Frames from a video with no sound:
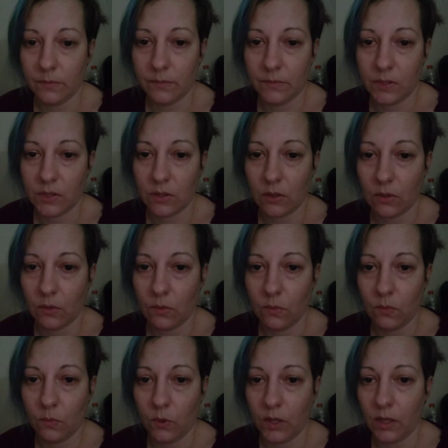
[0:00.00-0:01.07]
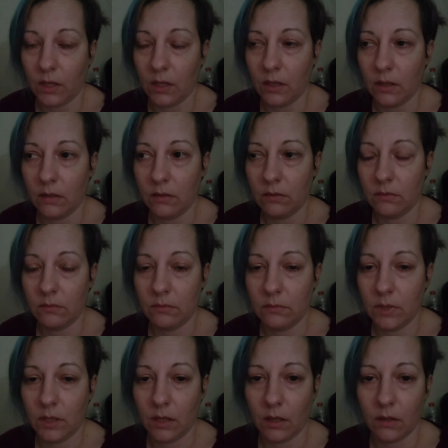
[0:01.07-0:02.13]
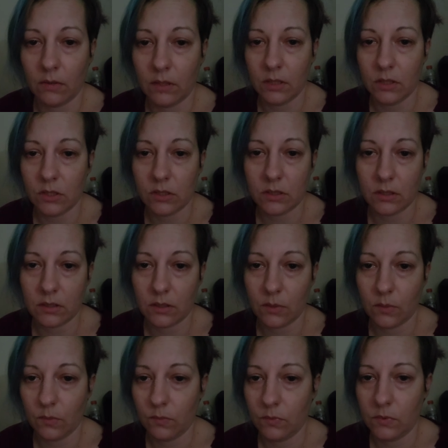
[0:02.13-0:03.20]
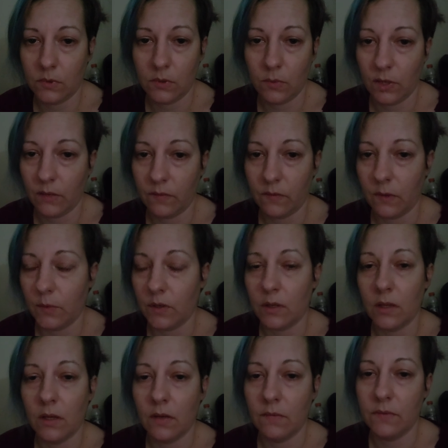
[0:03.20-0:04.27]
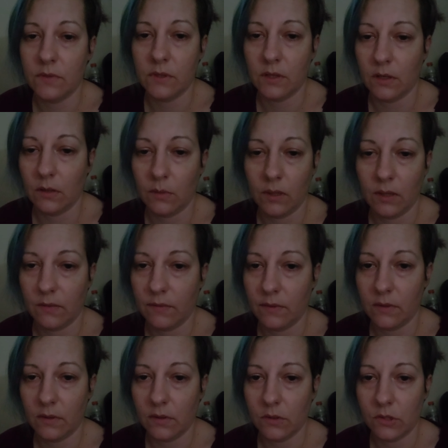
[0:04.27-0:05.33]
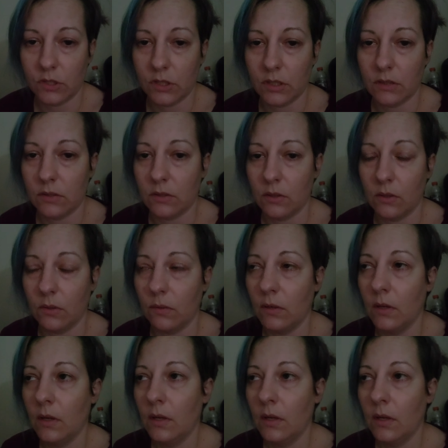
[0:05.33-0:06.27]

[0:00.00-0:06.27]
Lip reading: So we, you know, just doesn't, we have rubber gloves, you know, we have other shit, so